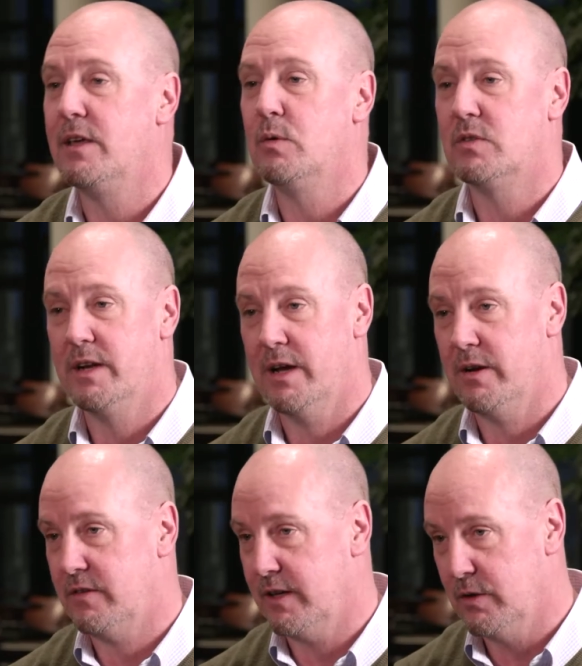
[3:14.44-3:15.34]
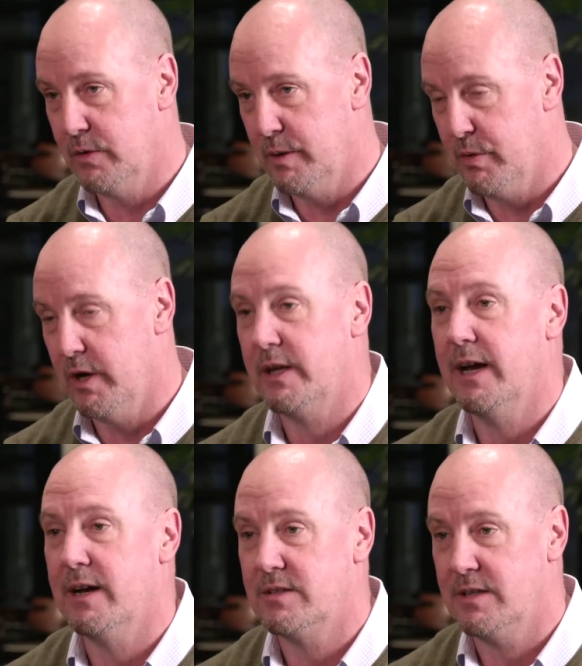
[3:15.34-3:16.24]
you send out a signal in a
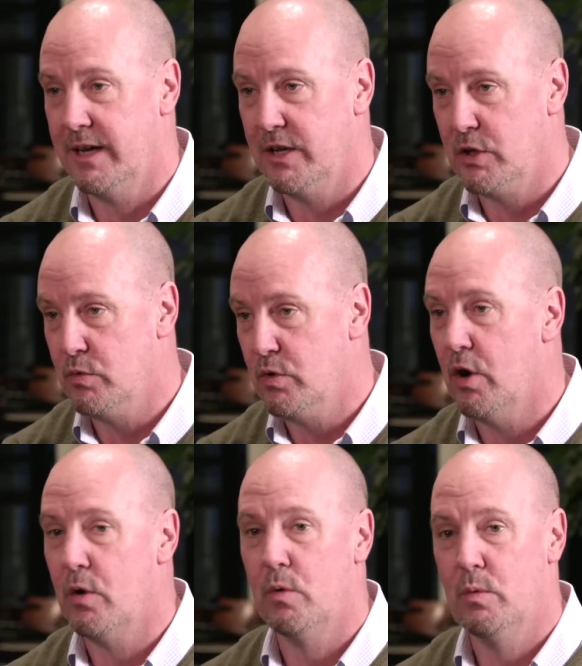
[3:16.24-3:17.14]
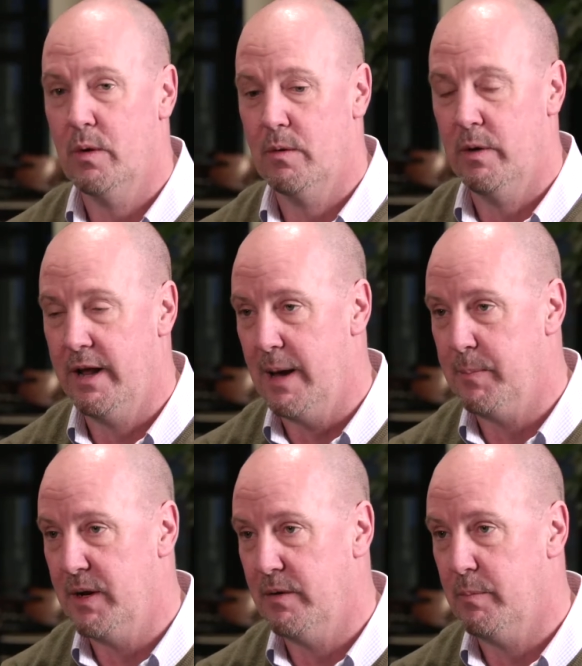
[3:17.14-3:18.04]
broadcast and you know what
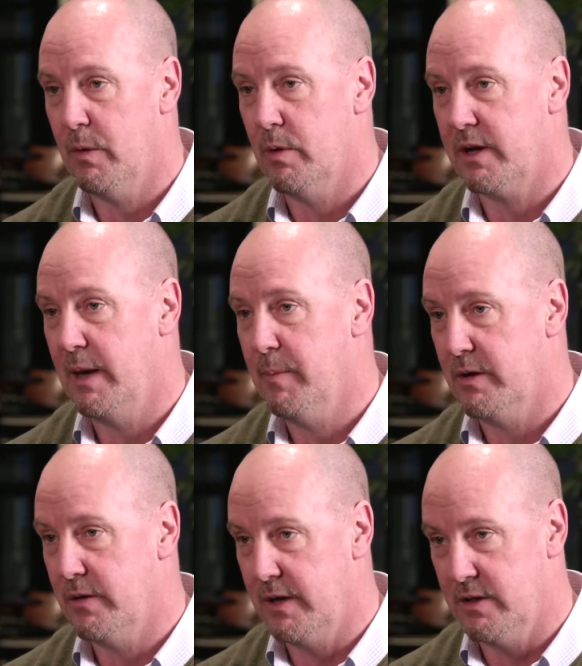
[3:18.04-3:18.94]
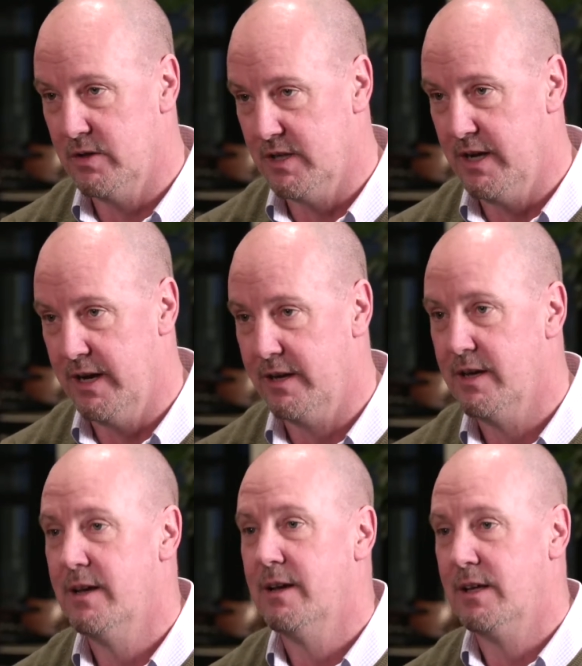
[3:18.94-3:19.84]
happened by what came out on the other side.
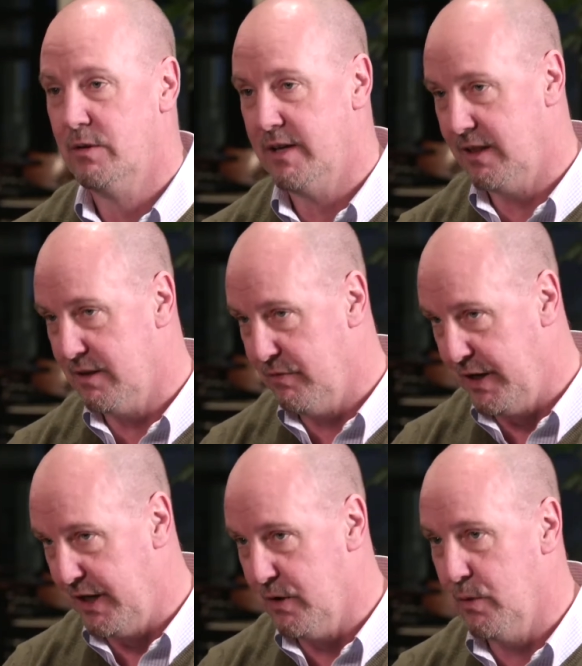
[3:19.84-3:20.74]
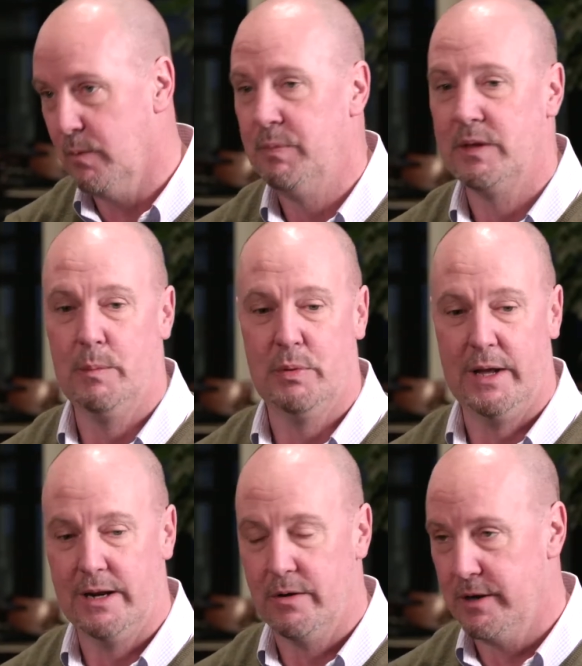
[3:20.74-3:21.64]
You take the video, you
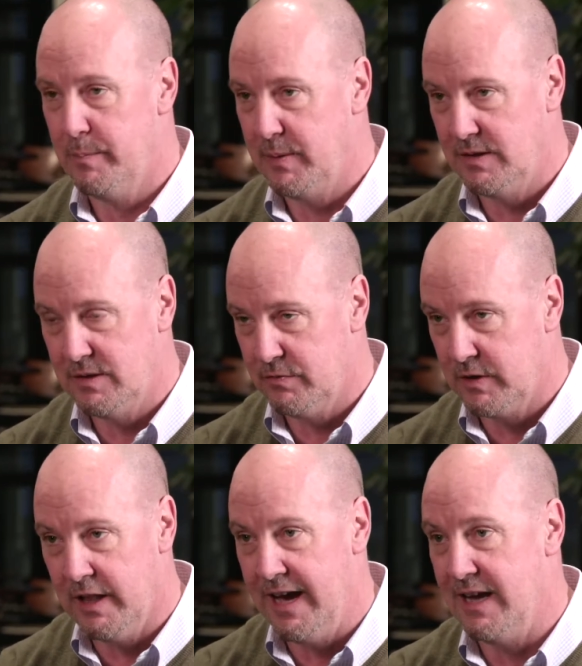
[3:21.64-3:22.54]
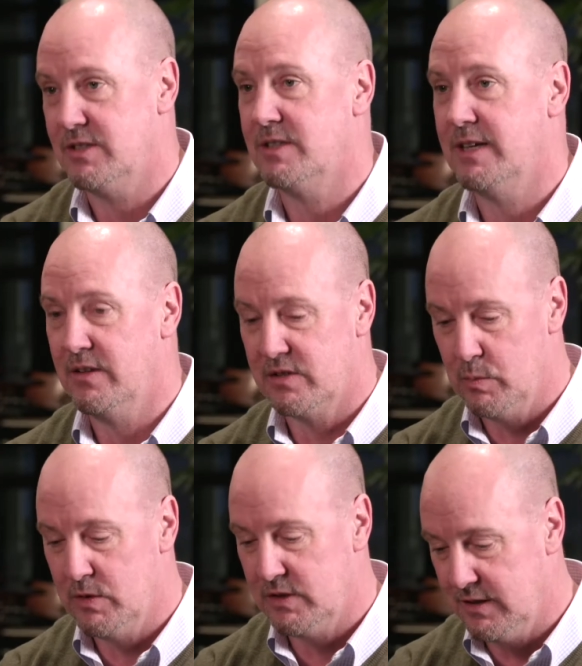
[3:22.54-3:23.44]
play it out on a piece of glass, and
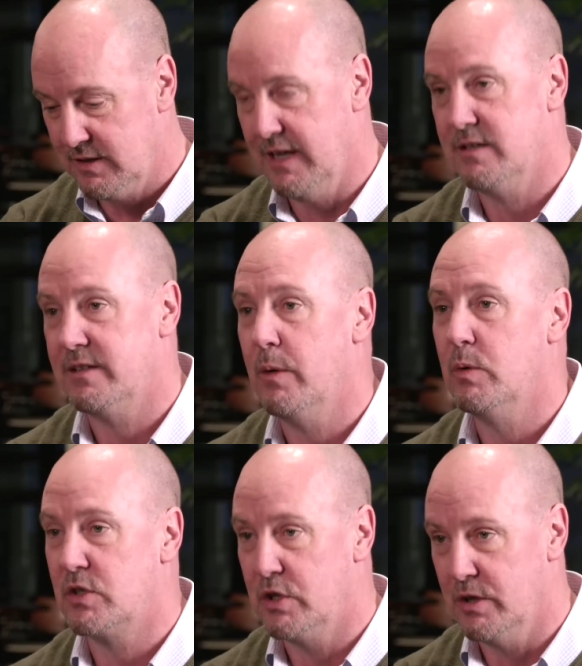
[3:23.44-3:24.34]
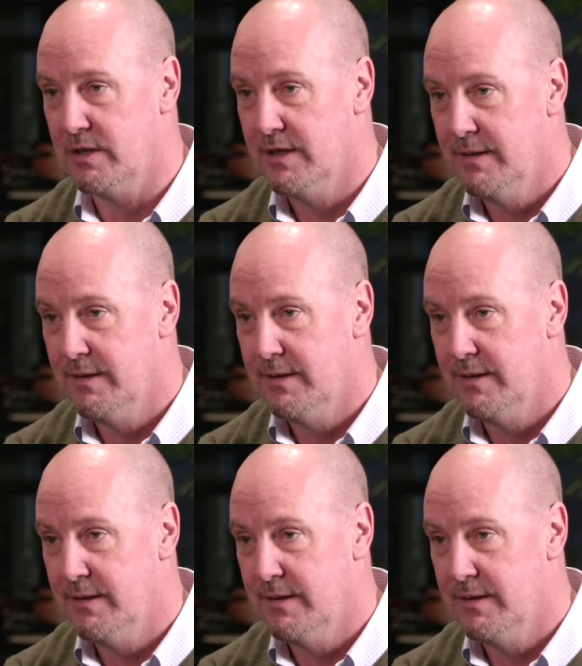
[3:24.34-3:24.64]
someone says, yes, that was good.